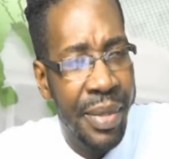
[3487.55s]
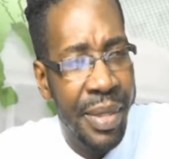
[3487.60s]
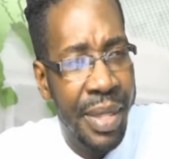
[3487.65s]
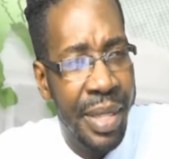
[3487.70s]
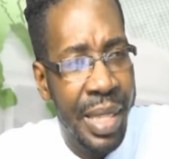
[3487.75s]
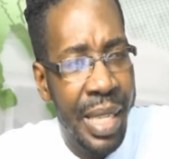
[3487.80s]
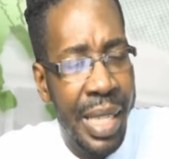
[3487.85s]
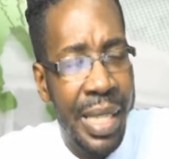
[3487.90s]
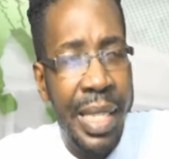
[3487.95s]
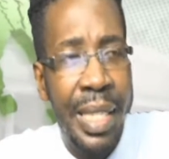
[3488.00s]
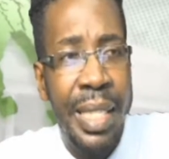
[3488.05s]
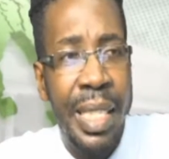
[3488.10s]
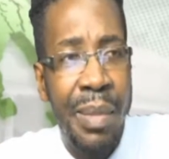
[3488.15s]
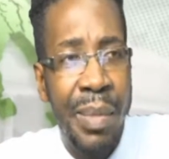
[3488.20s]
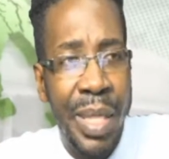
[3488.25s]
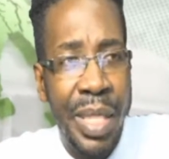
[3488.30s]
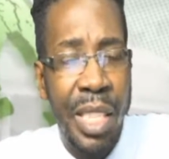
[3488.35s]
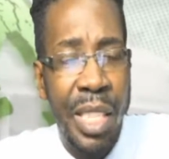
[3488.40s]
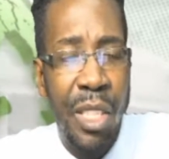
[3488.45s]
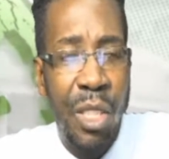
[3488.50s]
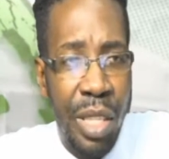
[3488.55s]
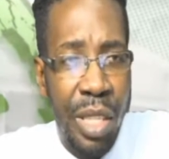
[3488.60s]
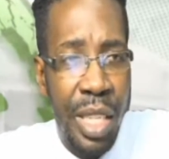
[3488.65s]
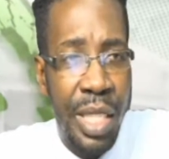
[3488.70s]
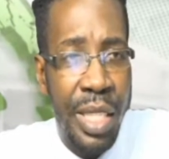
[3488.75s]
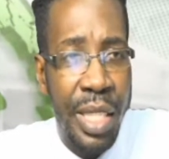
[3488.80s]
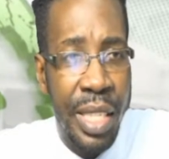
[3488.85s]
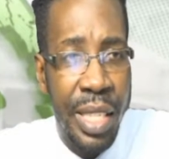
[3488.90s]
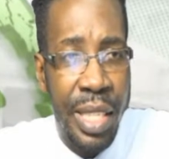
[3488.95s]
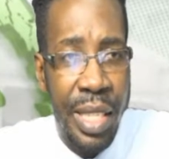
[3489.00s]
Mr. Timothy
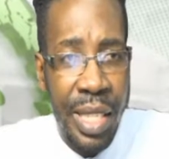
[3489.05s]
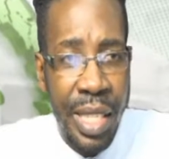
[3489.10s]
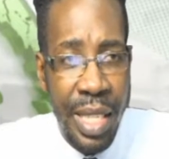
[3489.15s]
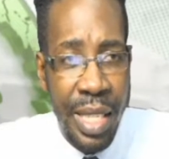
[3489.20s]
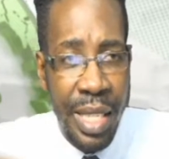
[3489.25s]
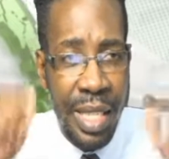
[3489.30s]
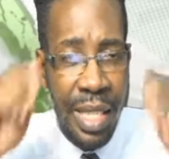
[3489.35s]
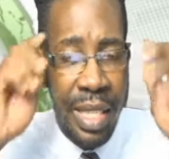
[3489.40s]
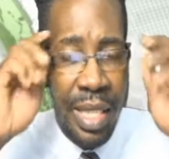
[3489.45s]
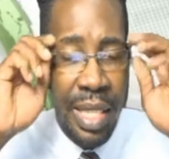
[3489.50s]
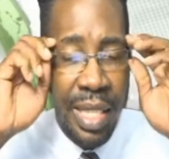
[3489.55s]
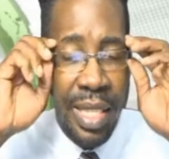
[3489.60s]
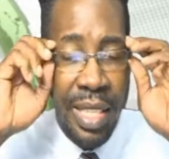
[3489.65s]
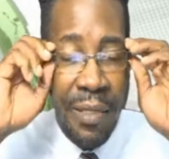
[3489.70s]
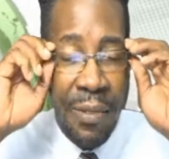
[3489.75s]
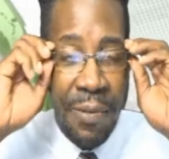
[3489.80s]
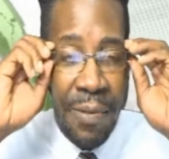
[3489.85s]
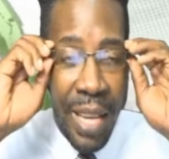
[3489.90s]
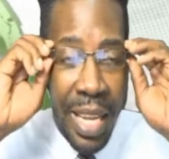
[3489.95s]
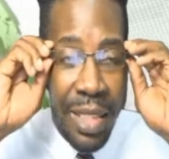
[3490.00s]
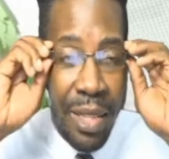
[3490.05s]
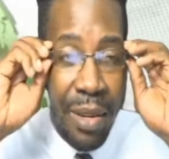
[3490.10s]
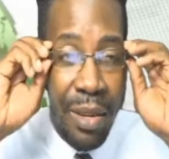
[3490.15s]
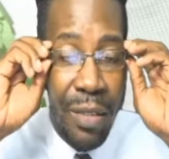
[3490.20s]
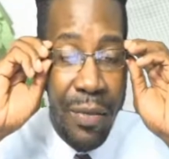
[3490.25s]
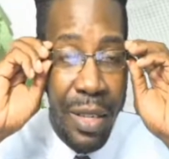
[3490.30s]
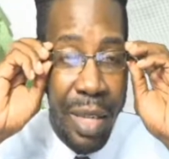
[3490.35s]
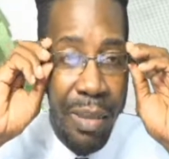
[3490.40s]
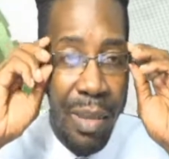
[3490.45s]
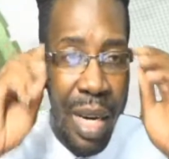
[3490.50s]
Jonas, this defender
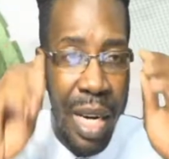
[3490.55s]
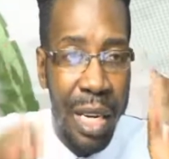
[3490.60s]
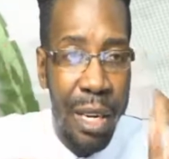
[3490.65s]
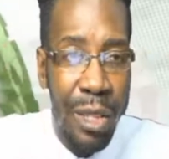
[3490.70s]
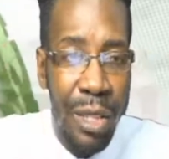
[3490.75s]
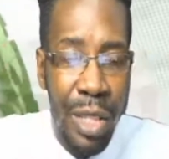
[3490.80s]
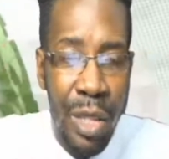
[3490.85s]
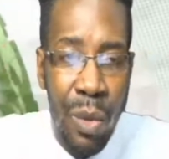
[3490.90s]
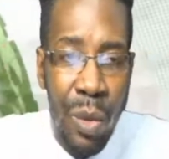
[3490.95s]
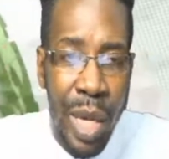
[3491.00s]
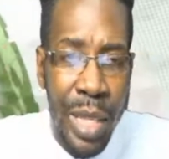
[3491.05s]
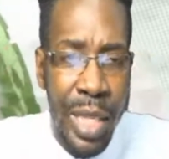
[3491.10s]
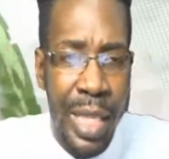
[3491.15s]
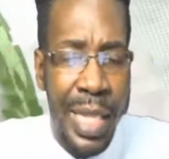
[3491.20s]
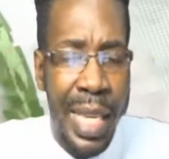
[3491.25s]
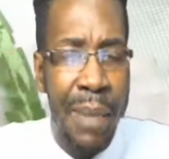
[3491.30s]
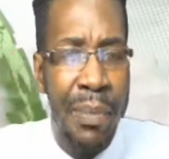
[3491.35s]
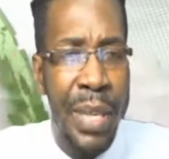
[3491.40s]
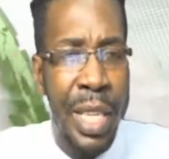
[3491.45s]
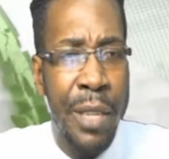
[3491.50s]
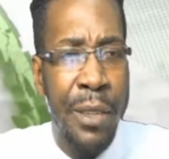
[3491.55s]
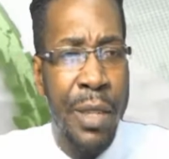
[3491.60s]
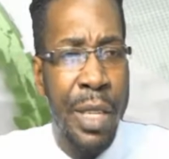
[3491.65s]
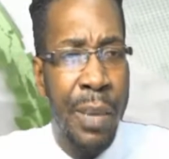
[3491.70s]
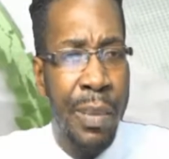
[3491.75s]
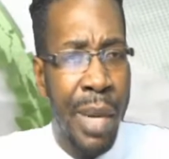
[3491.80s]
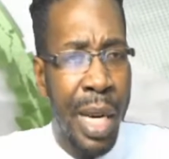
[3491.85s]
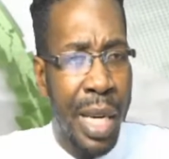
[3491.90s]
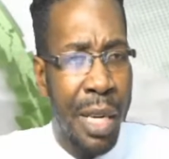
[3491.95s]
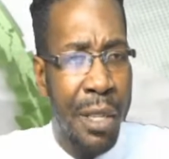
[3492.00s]
of democracy. What is happening with
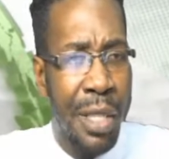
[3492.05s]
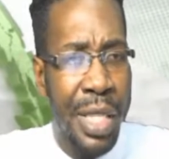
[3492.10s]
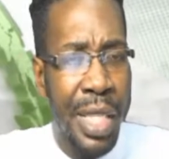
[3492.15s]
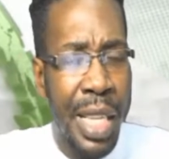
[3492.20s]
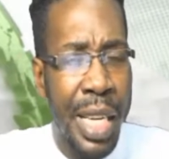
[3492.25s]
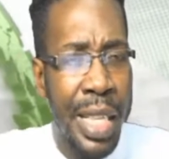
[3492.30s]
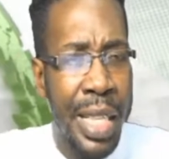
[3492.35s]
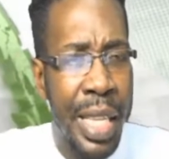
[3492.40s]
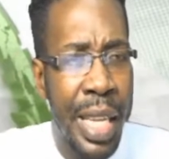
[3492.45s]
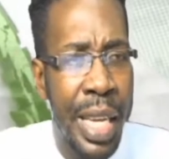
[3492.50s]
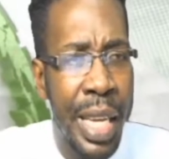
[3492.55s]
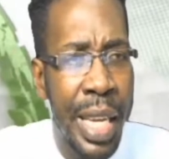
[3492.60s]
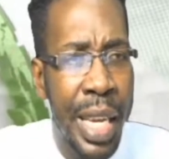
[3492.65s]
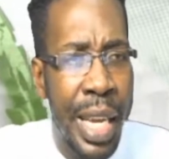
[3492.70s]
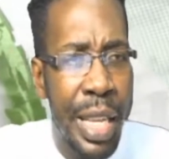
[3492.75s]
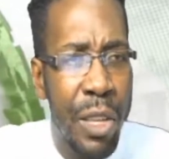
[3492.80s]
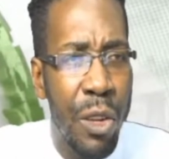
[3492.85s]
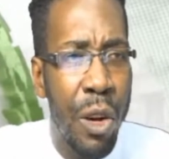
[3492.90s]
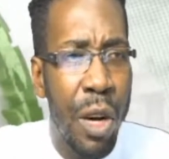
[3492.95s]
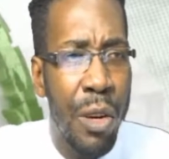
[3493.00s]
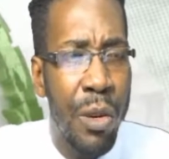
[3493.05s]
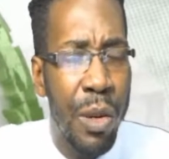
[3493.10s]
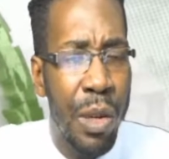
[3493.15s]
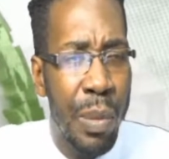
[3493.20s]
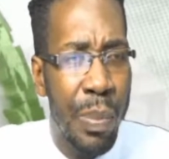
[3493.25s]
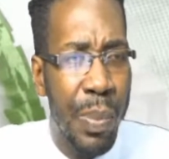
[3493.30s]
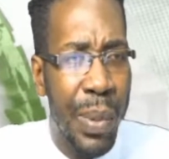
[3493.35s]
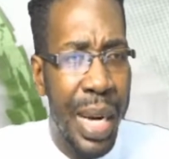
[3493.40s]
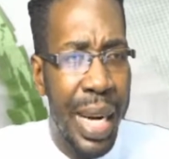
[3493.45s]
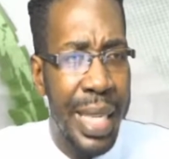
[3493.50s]
democracy in your
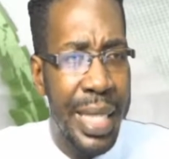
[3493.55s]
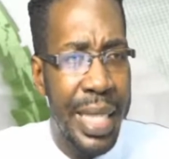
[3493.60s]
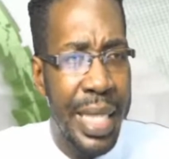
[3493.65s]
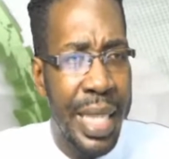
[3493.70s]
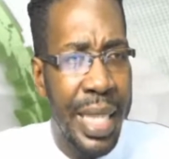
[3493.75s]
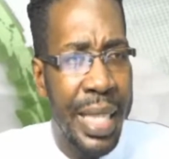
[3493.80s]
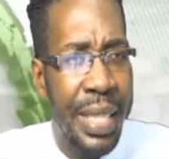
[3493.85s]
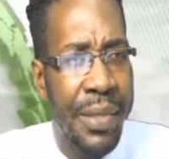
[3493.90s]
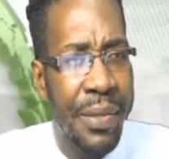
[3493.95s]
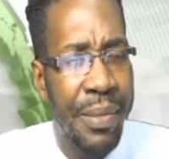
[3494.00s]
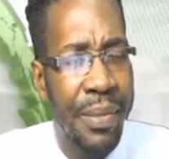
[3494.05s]
own party?